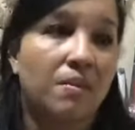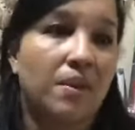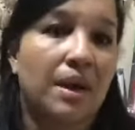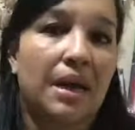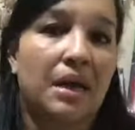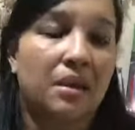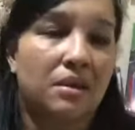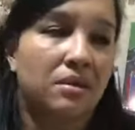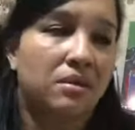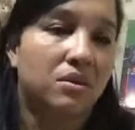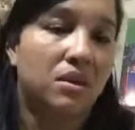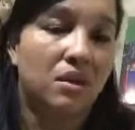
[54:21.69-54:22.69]
But
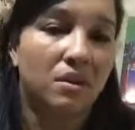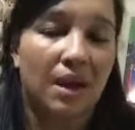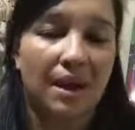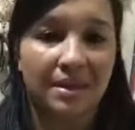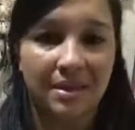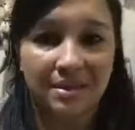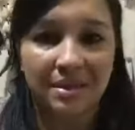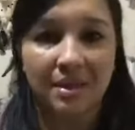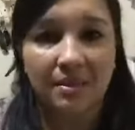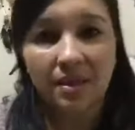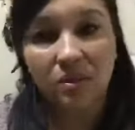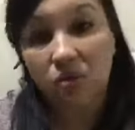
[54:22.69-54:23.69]
at this time
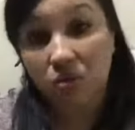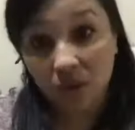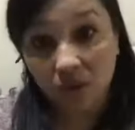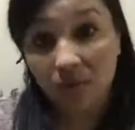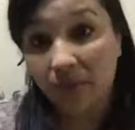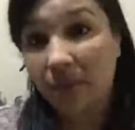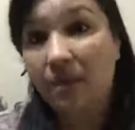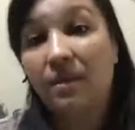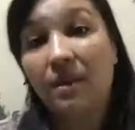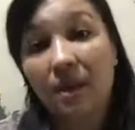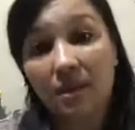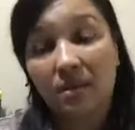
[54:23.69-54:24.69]
I should know better
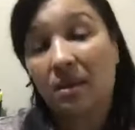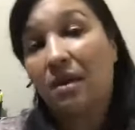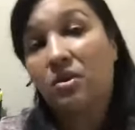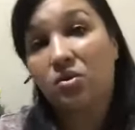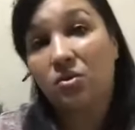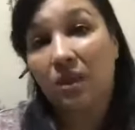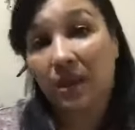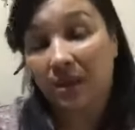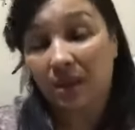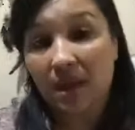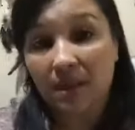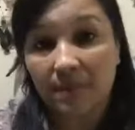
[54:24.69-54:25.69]
that I should let
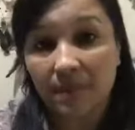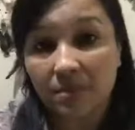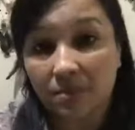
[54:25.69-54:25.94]
it happen.